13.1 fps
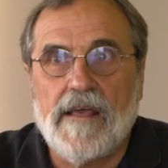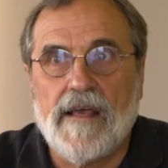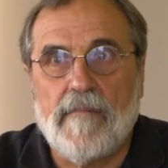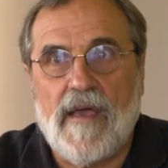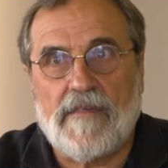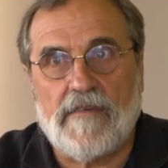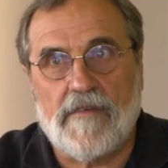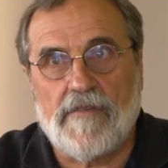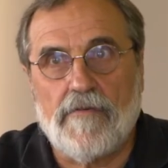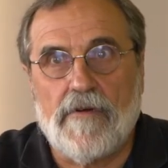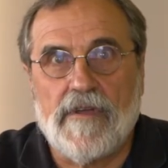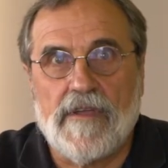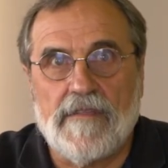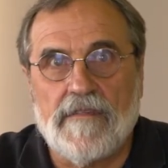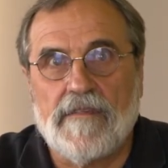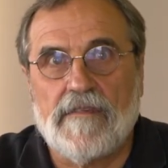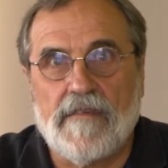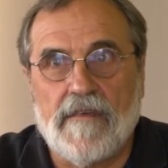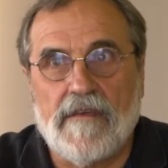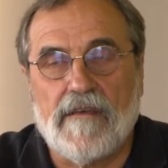Um, as
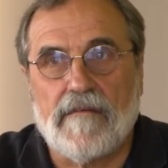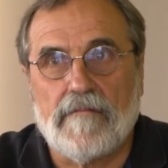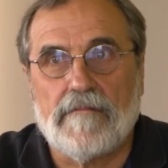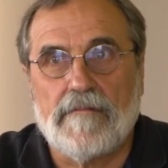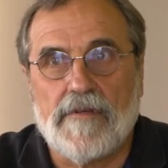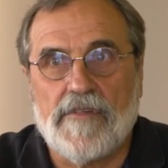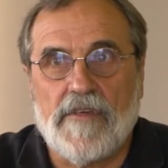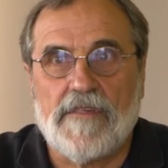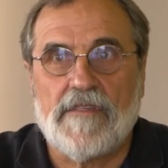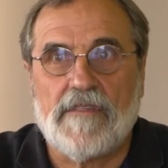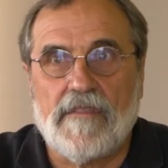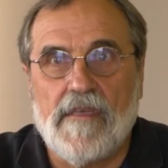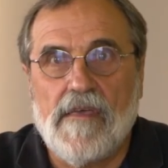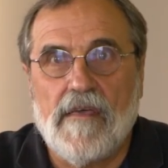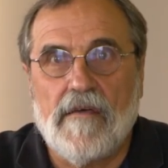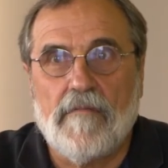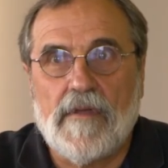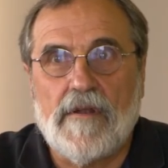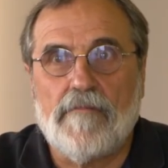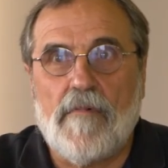historians, uh, we're just
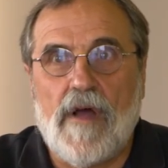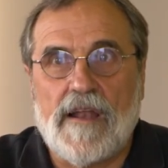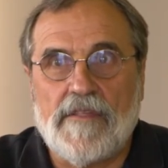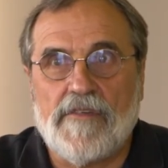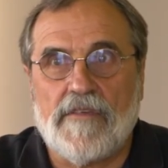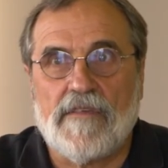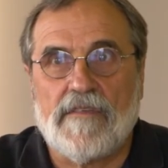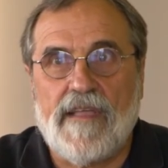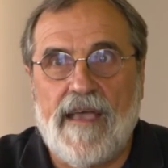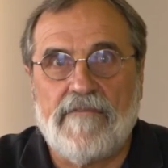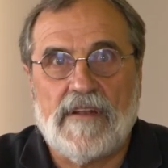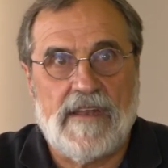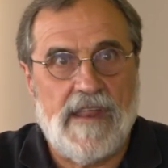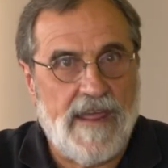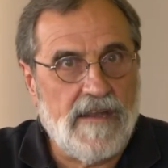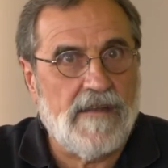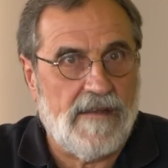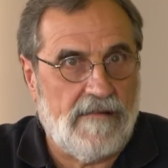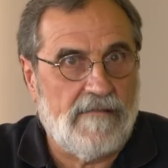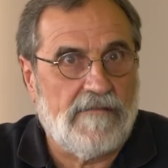we don't want to just have a date
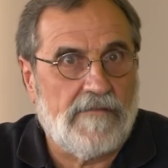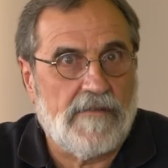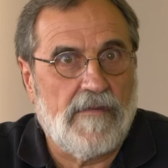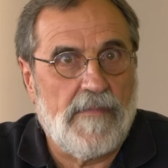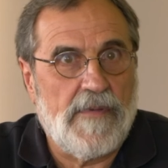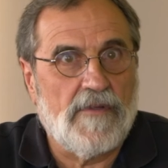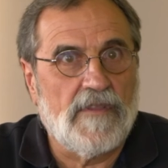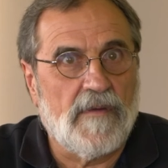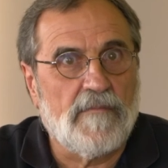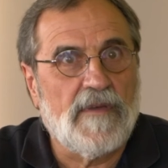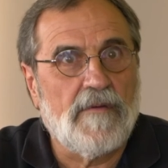for the building.